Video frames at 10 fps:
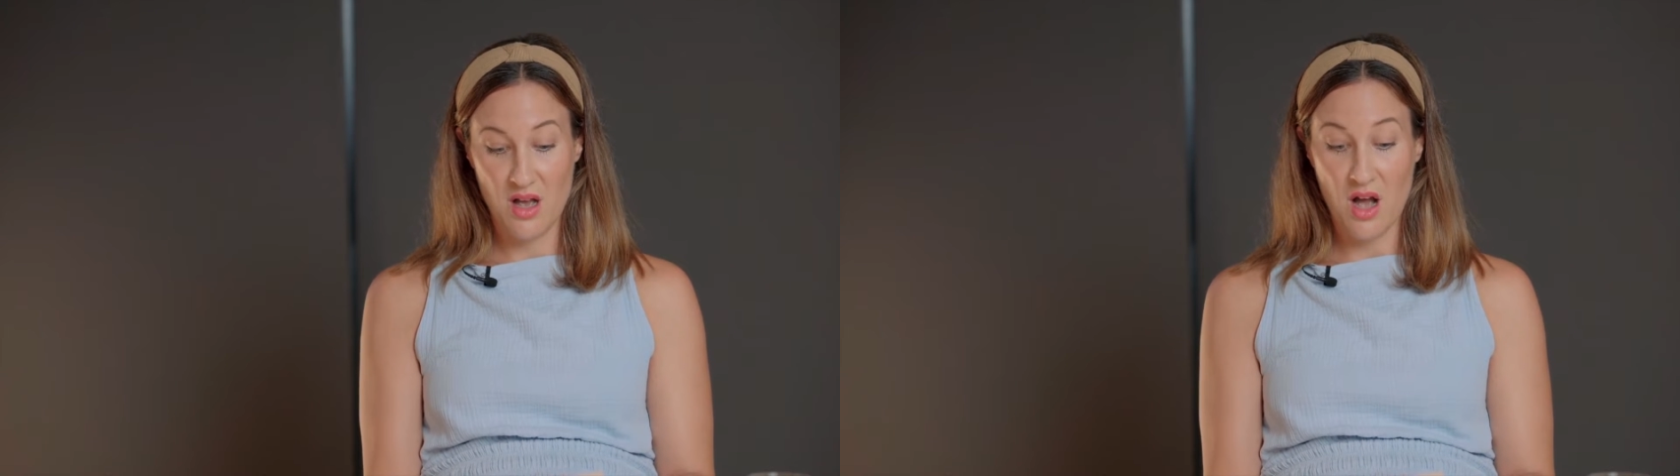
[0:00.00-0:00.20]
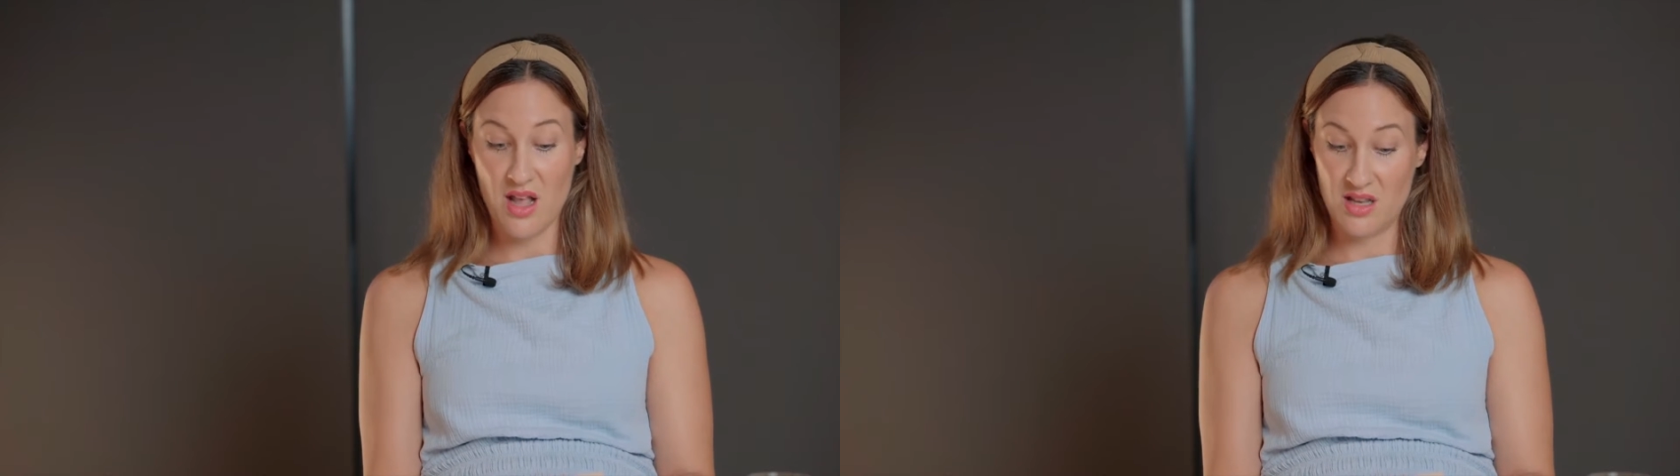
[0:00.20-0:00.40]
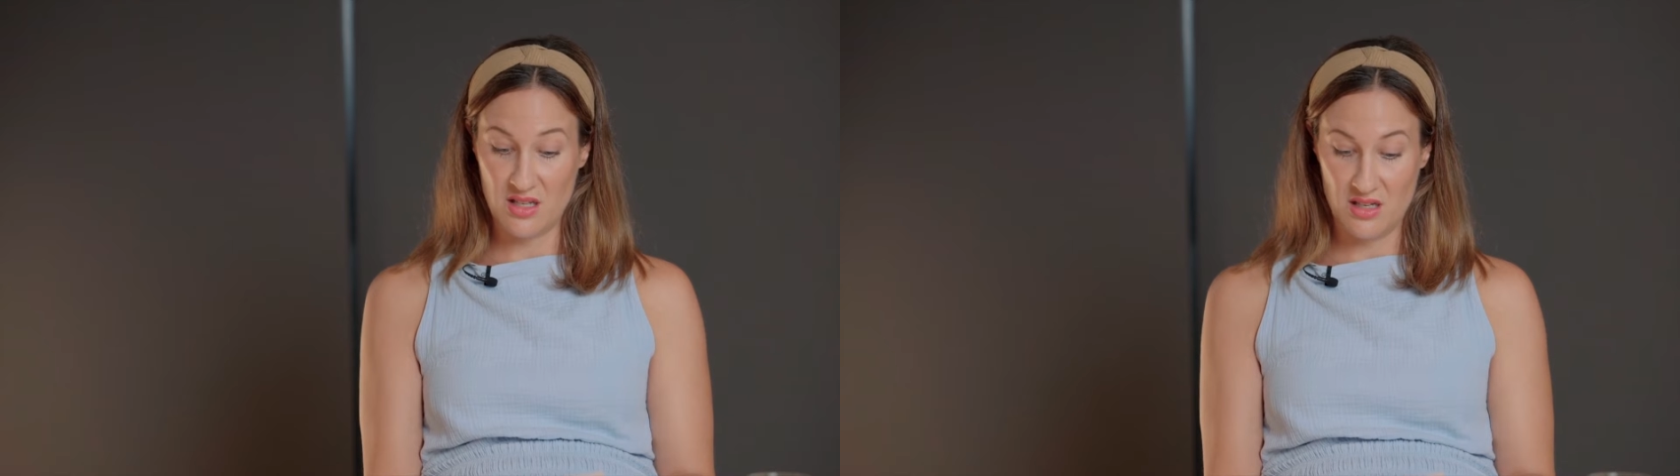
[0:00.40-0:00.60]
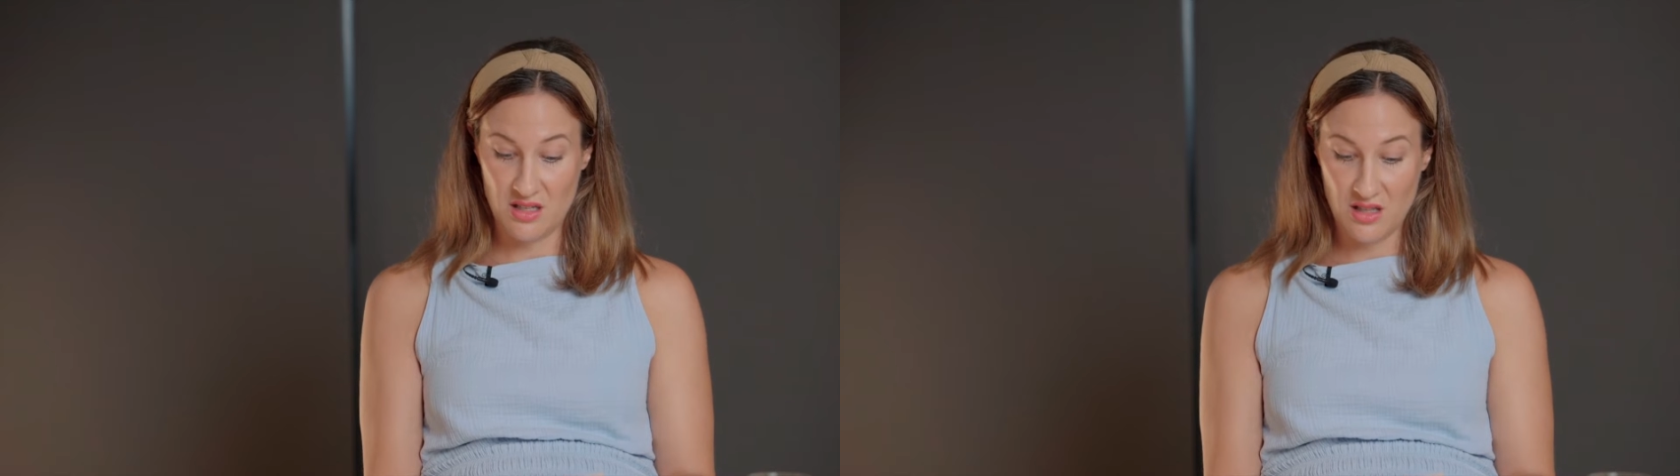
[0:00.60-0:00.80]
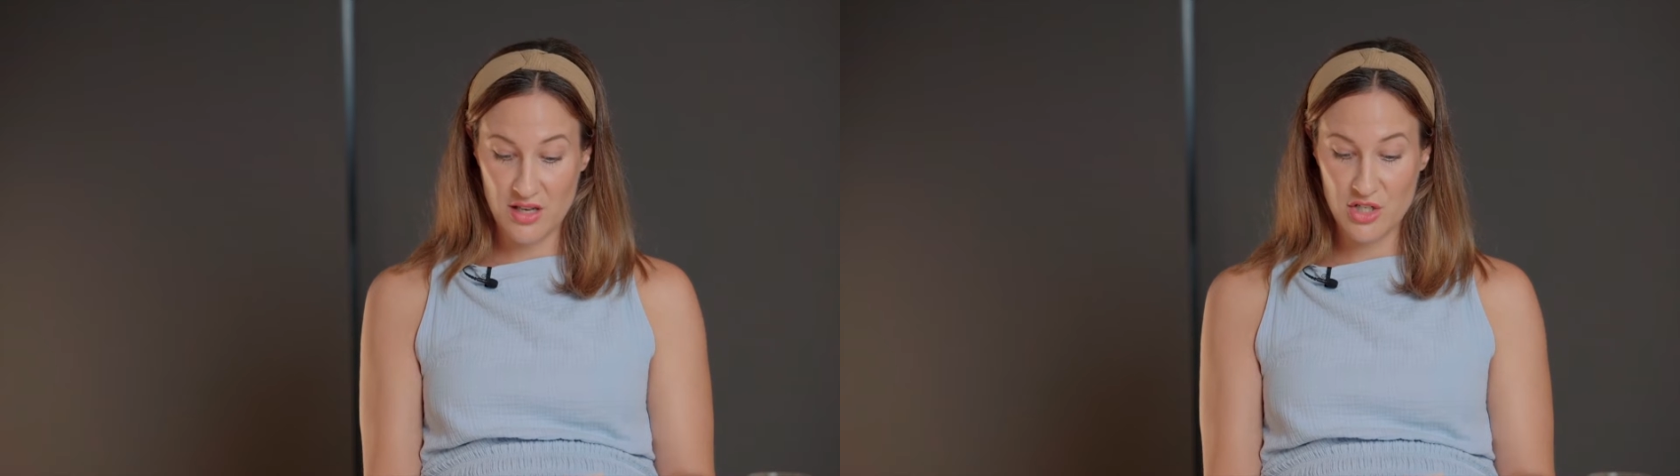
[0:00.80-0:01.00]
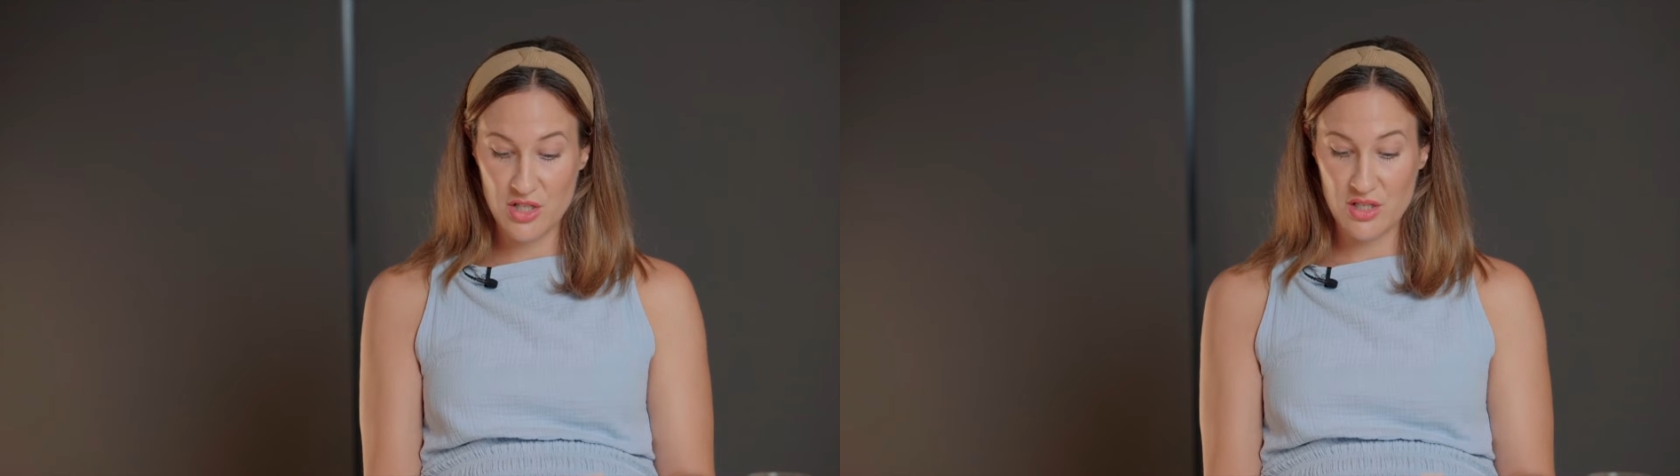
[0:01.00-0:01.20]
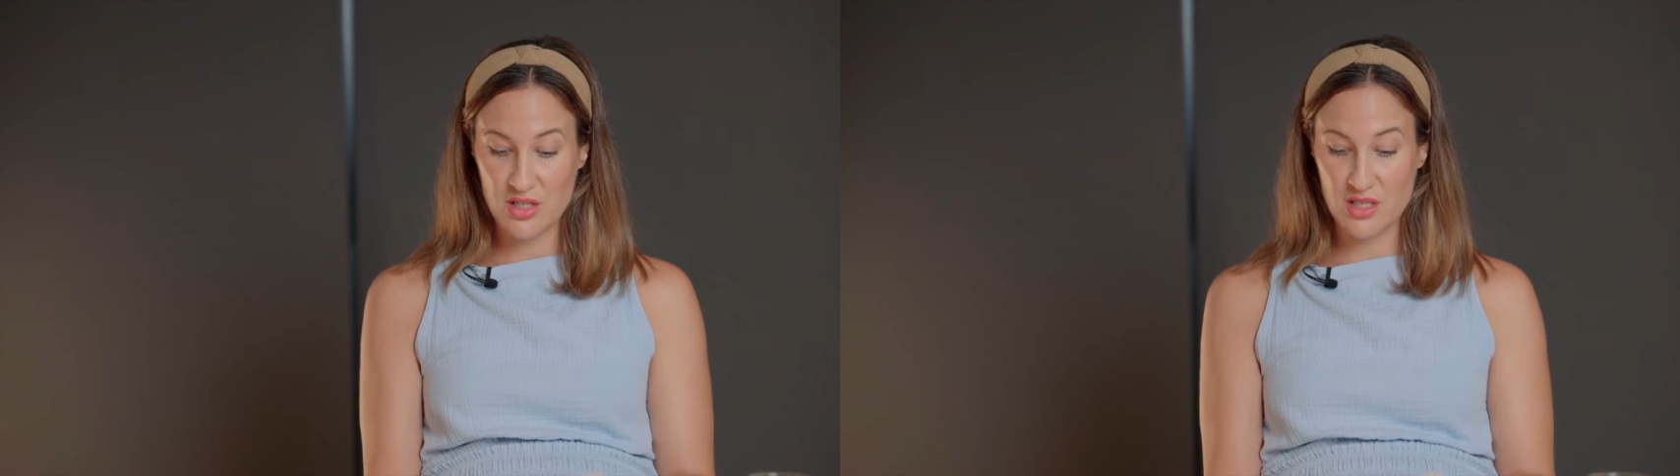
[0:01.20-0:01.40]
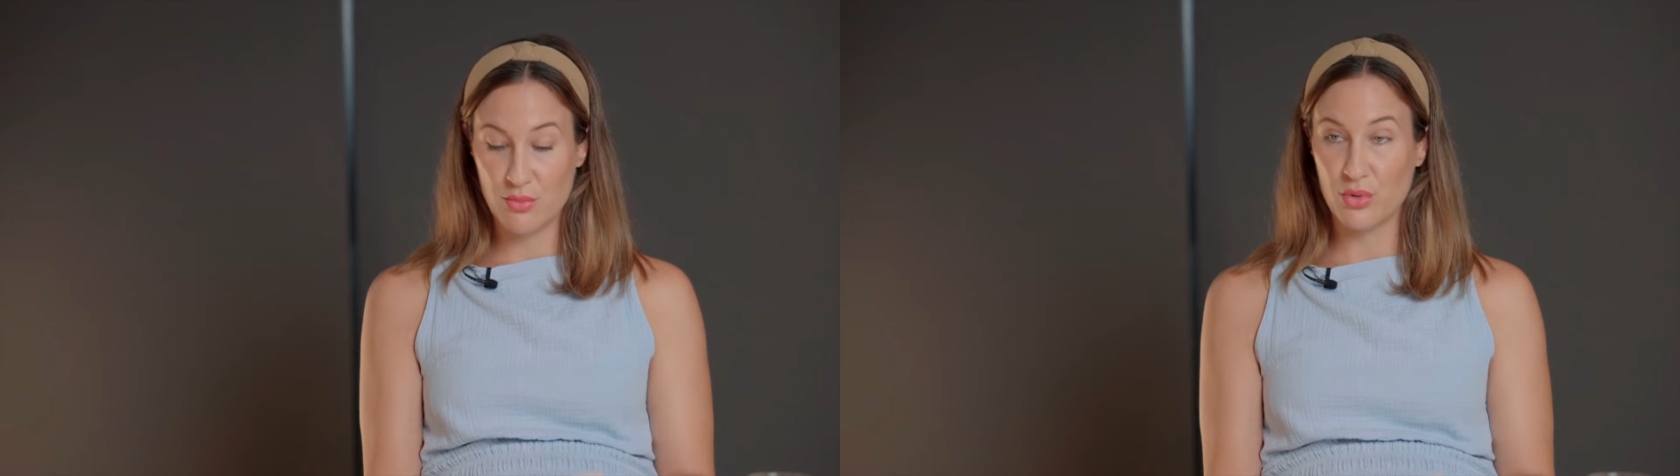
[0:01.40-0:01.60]
I attended
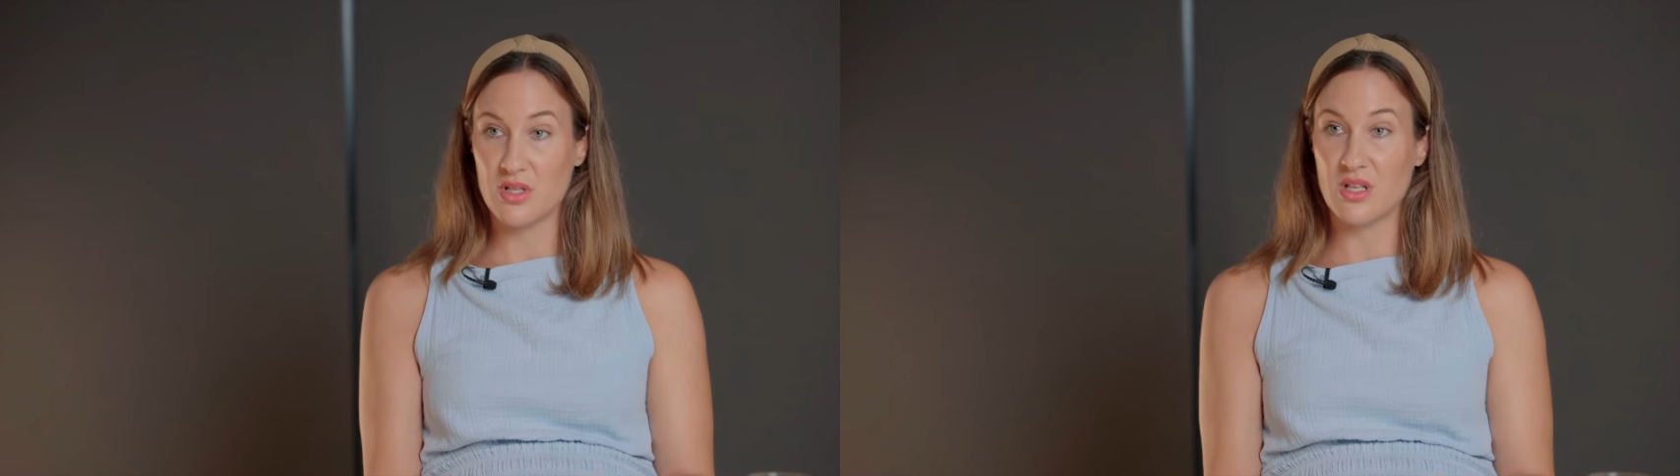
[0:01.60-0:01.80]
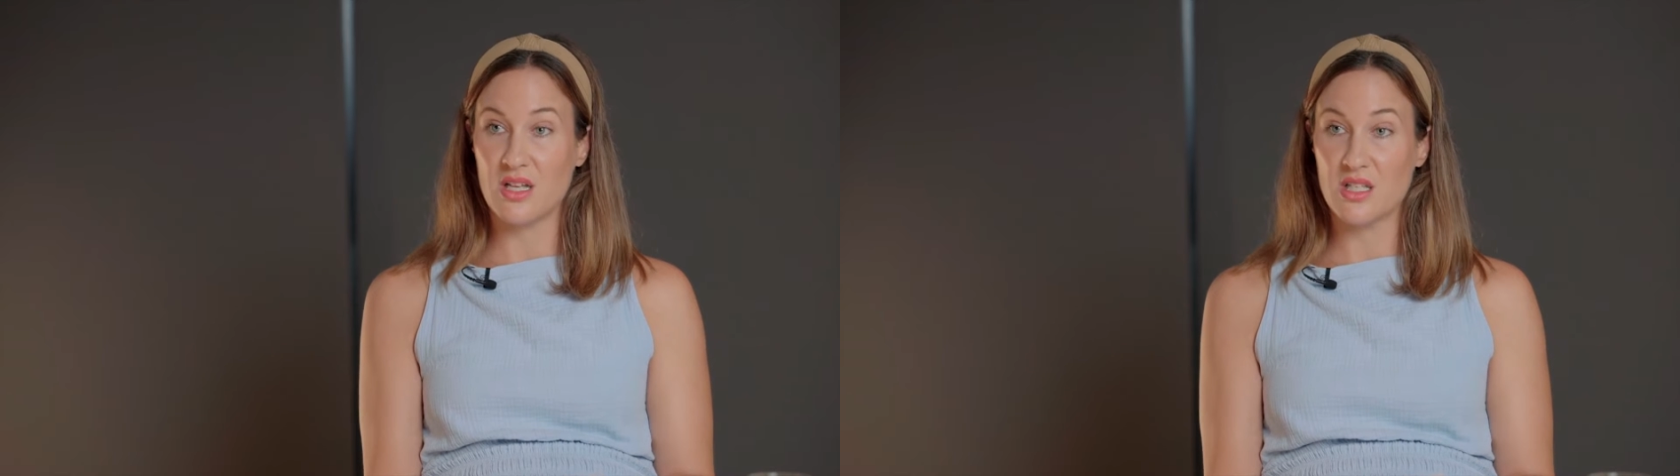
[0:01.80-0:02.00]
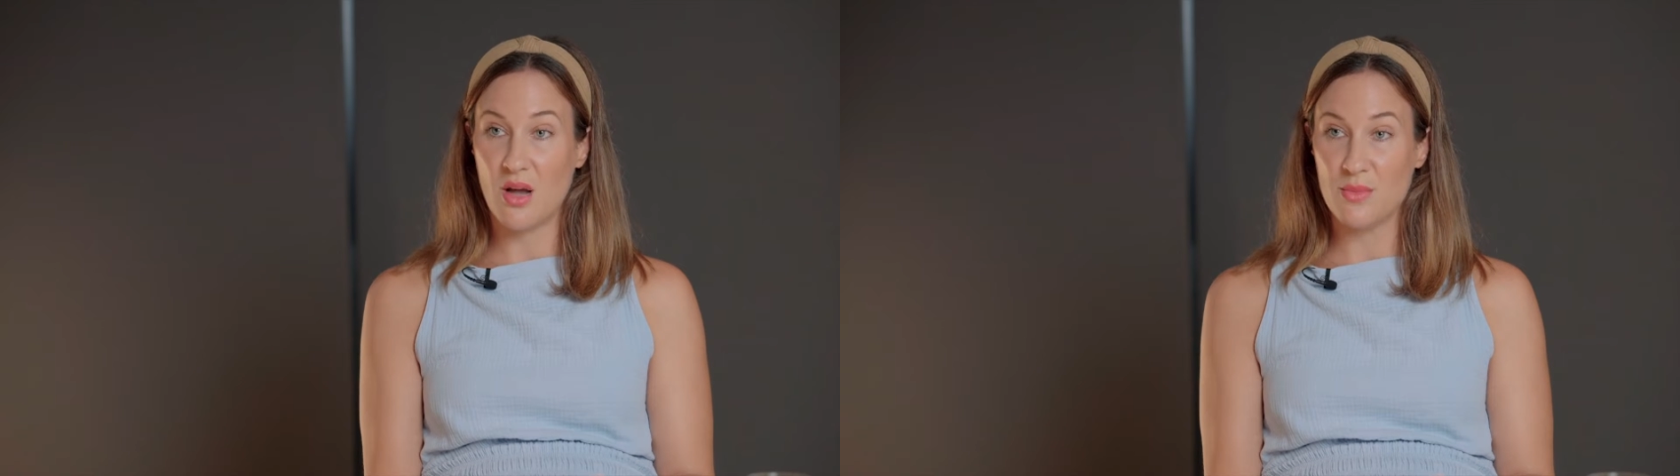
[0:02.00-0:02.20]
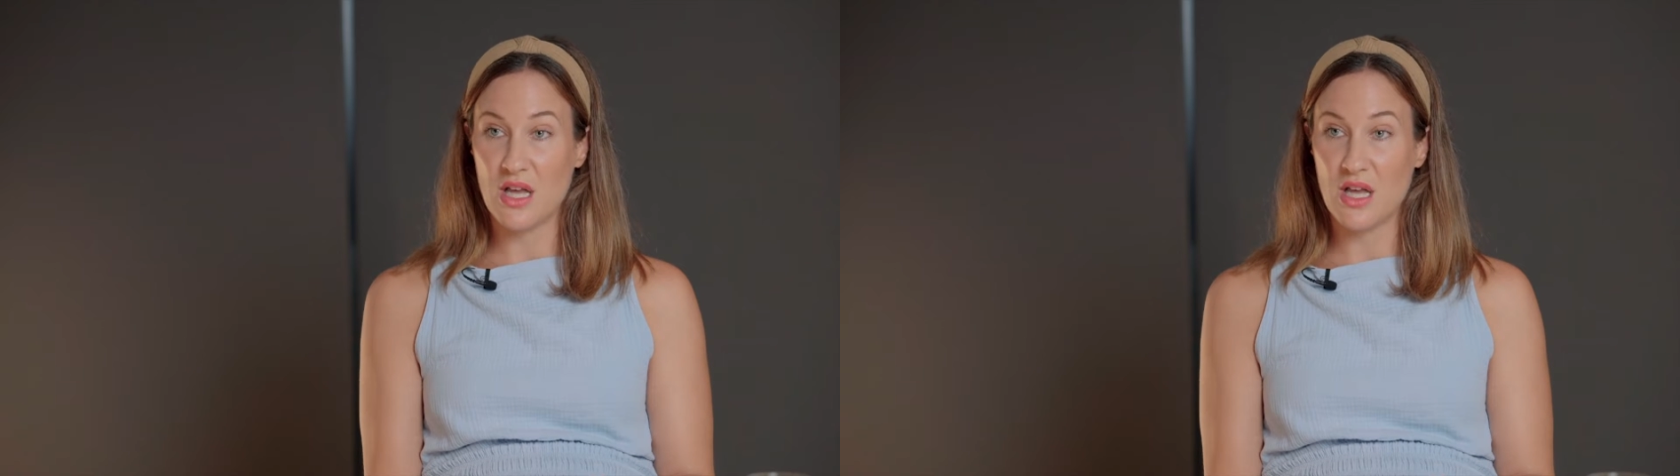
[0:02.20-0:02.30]
lunches and put aside time